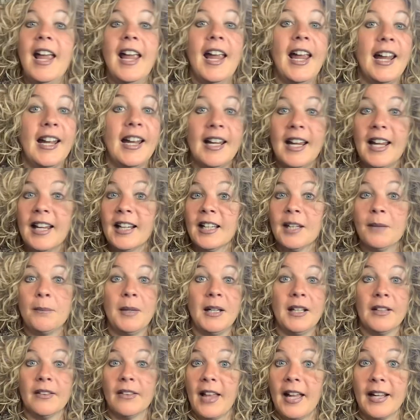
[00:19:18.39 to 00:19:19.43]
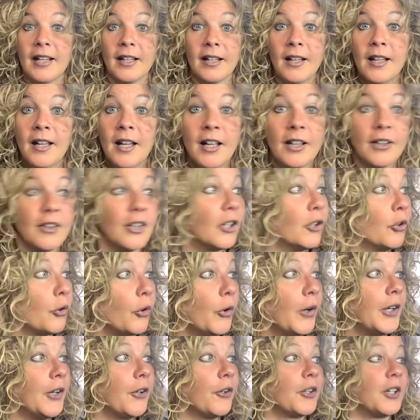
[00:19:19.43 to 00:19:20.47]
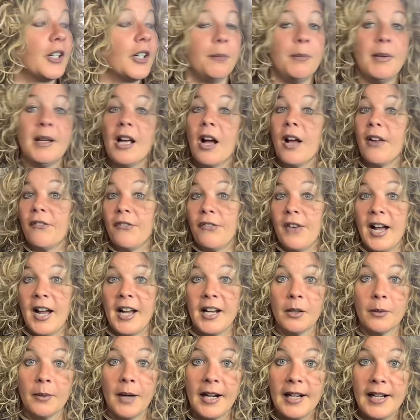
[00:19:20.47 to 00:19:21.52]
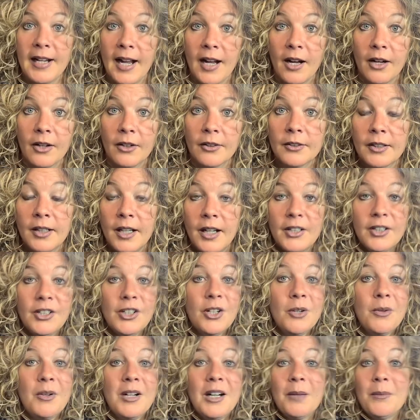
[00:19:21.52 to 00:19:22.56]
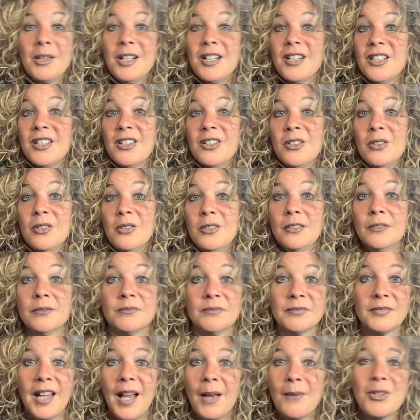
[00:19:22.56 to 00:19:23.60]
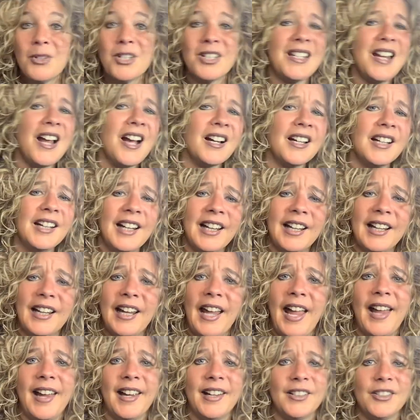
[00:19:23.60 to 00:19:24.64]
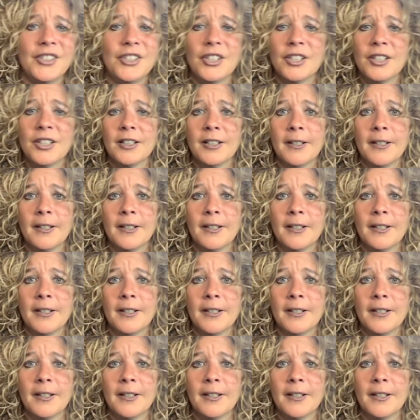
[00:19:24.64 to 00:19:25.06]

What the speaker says: And it could be like, the groinal could be on fire right now. And you know what I'm gonna do? I'm just not gonna engage.